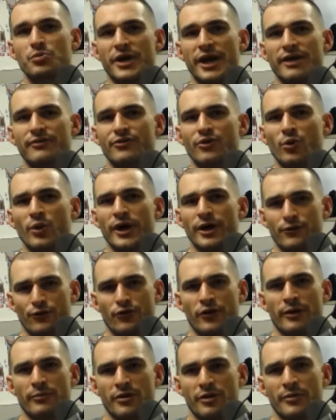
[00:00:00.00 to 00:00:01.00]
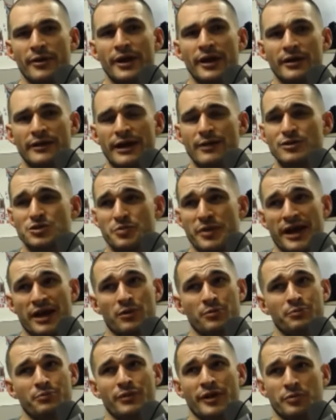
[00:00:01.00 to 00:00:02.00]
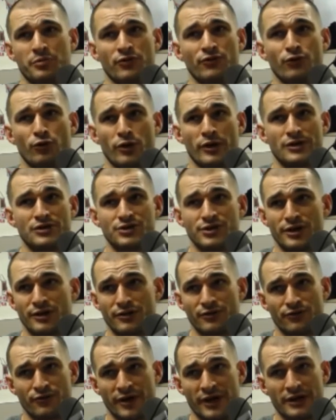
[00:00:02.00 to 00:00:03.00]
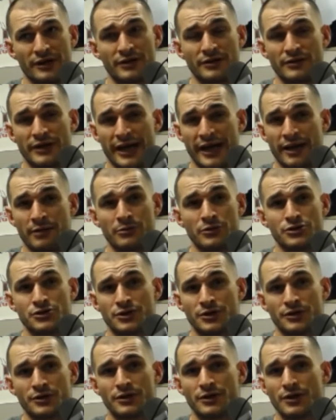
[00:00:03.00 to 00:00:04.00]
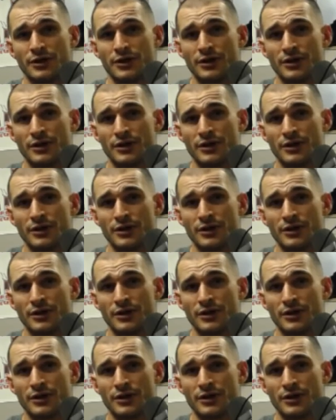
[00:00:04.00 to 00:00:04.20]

he paved the way for MMA. That was back before I started fighting amateur.